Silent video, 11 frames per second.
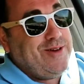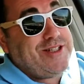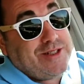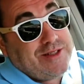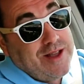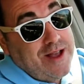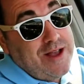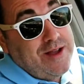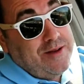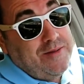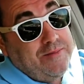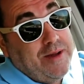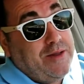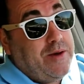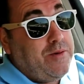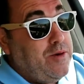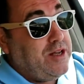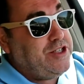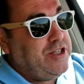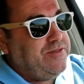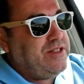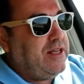Which is by the way what I
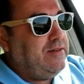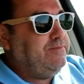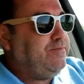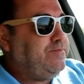should have said.